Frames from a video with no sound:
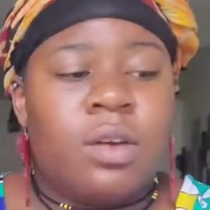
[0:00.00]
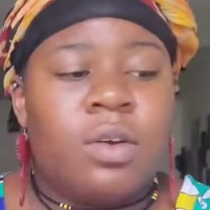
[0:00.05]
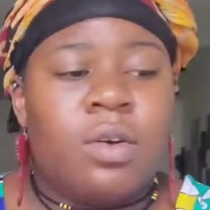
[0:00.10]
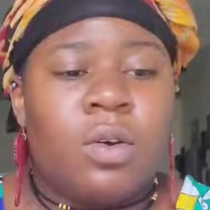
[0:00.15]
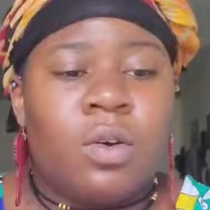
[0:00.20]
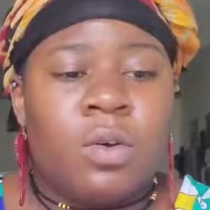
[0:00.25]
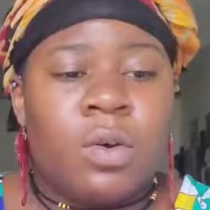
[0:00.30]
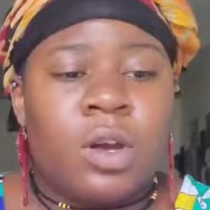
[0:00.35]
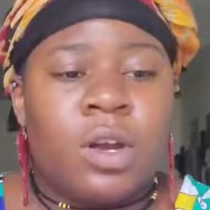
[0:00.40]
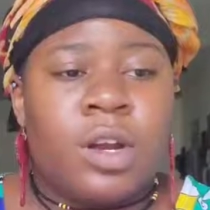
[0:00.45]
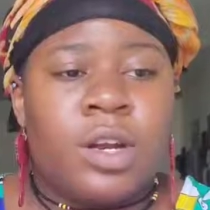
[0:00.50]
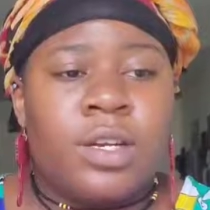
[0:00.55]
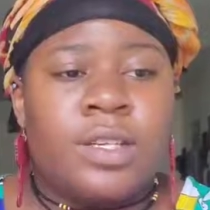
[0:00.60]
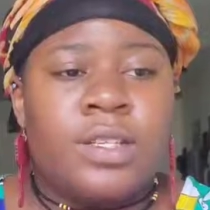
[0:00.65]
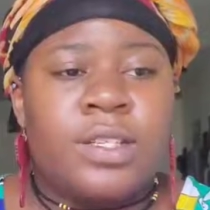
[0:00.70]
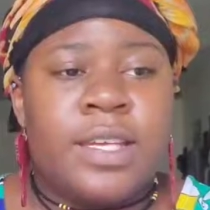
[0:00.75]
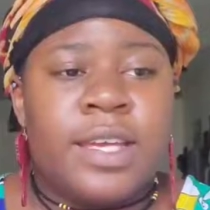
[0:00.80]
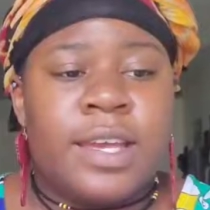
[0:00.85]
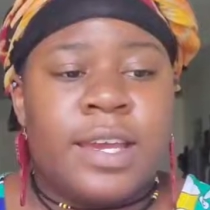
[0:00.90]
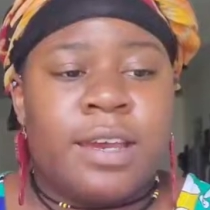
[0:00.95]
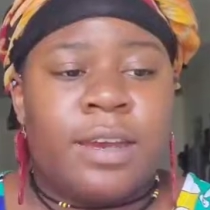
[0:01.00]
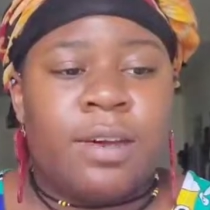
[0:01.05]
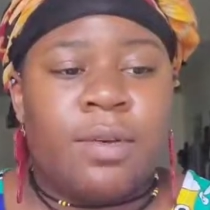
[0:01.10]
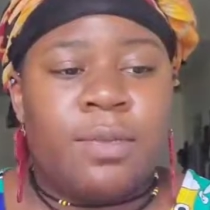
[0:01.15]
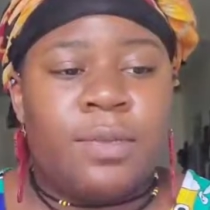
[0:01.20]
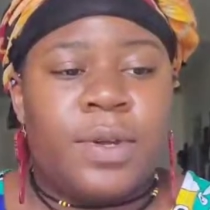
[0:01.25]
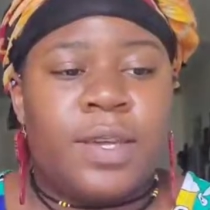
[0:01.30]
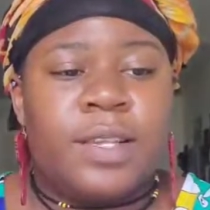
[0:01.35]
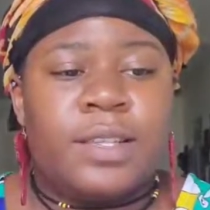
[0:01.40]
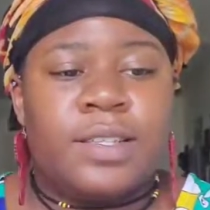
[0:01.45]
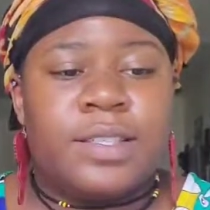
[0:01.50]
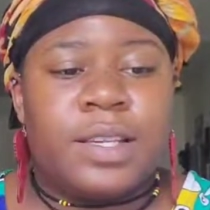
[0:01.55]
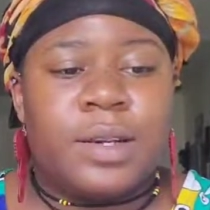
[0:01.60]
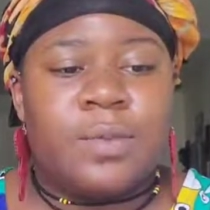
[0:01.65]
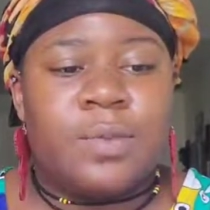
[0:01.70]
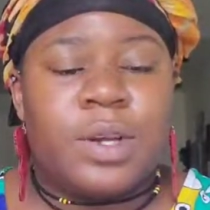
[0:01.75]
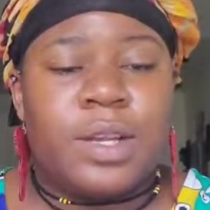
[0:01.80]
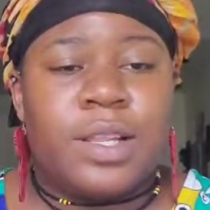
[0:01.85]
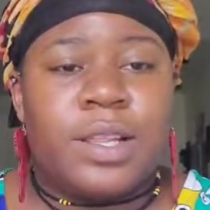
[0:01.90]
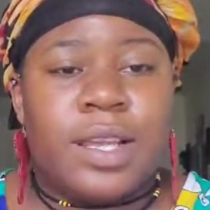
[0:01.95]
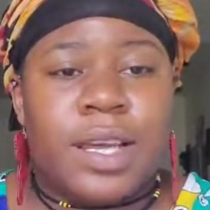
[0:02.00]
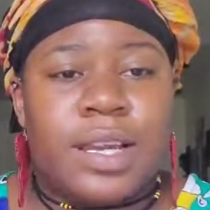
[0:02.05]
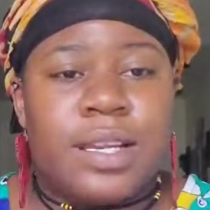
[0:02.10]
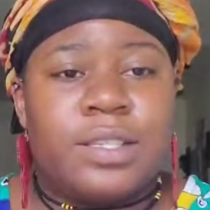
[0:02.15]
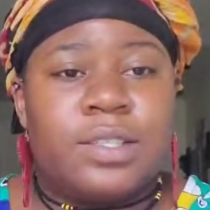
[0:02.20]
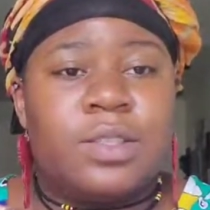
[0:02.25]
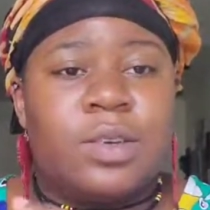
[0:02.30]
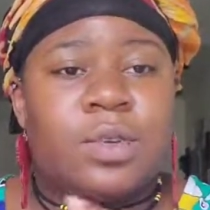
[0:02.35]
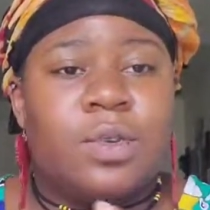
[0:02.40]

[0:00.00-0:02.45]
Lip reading: or seek help in someone that is